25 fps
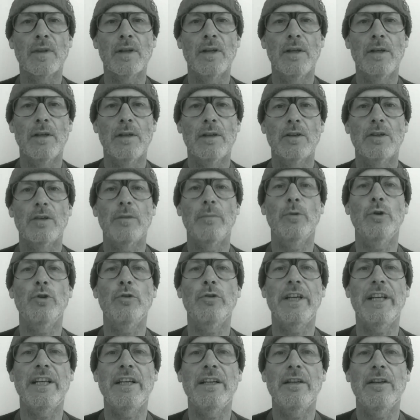Good
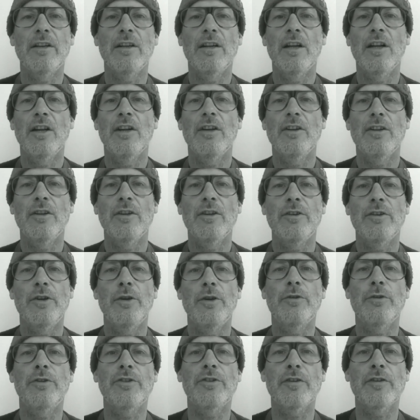morning,
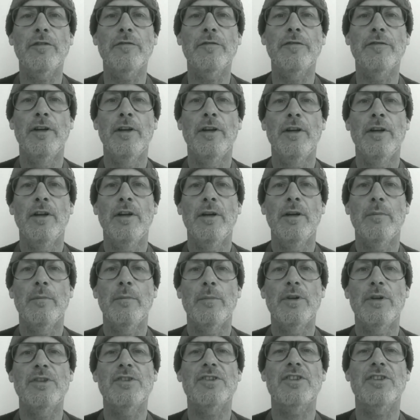youth of
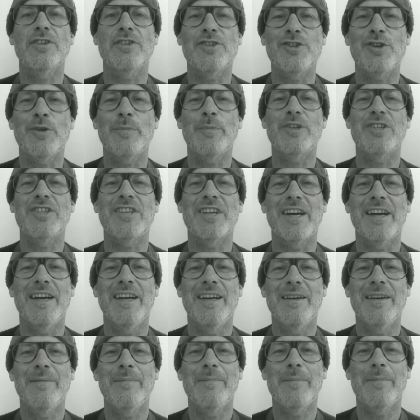Murska Sobota.
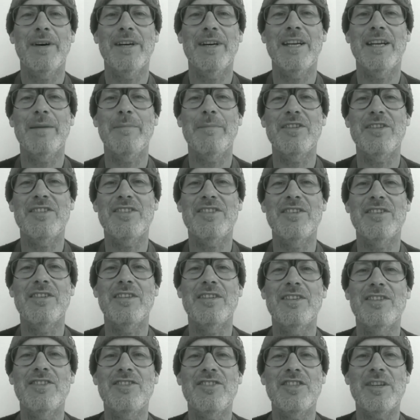My name is
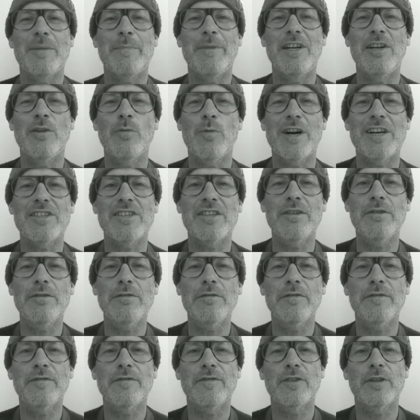Jimmy
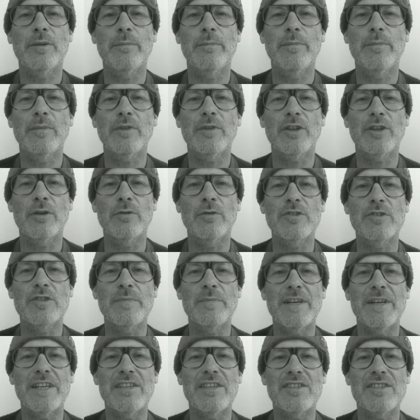Loizeau from
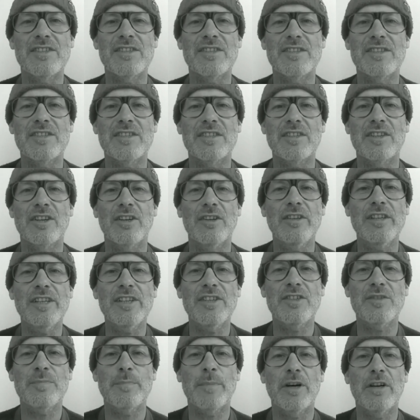Goldsmiths
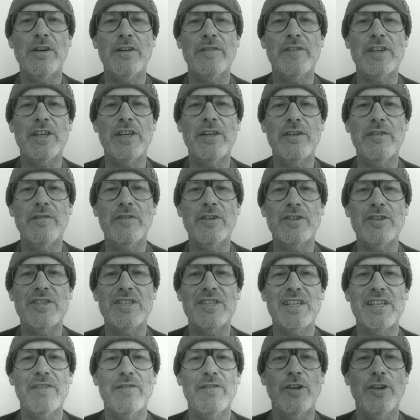College, part of the
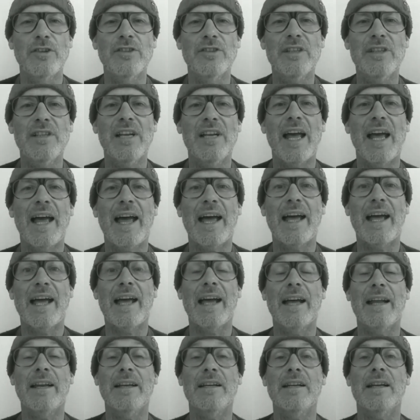University of London,
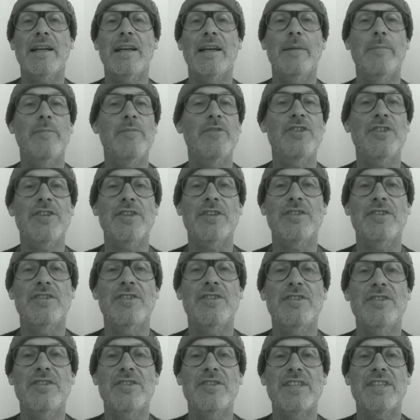and I'm
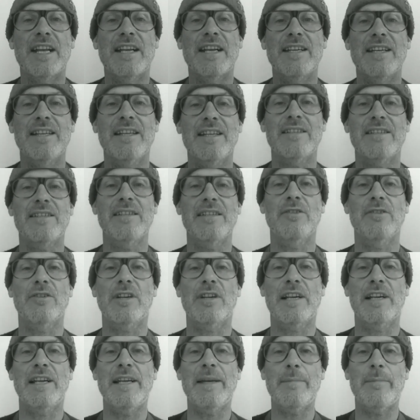just sending this little
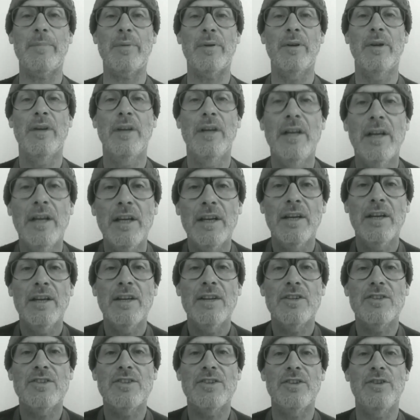clip
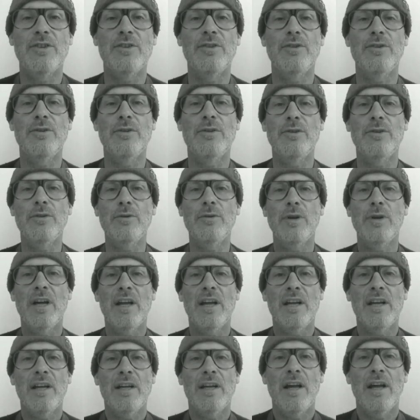to
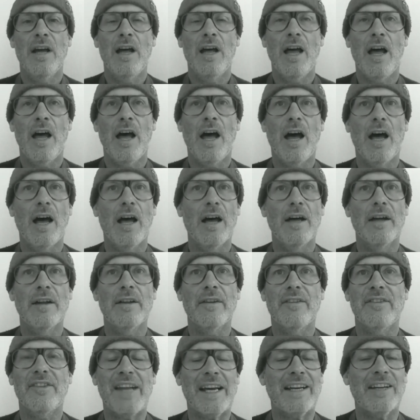uh,
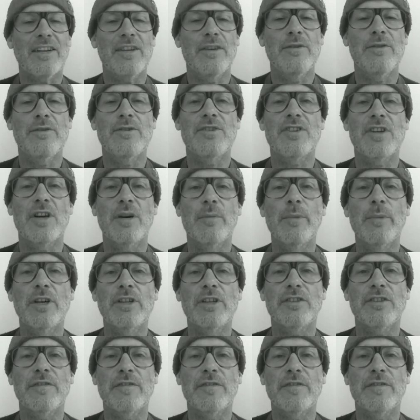thank you so much for